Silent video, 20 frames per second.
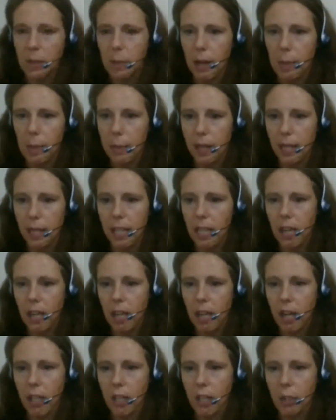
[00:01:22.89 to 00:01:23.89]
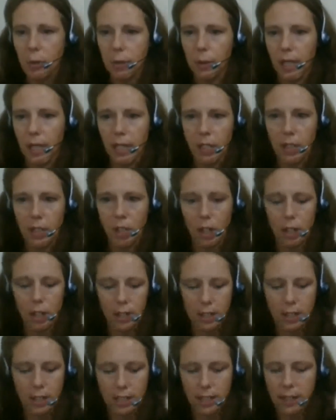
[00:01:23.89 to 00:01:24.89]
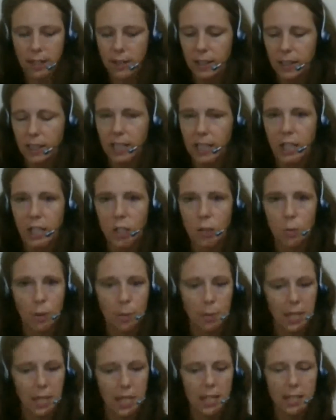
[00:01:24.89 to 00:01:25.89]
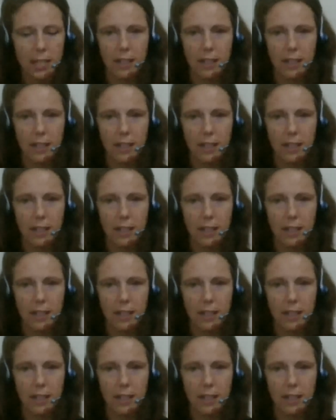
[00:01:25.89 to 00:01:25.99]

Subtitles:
my money on credit cards. Can you repeat?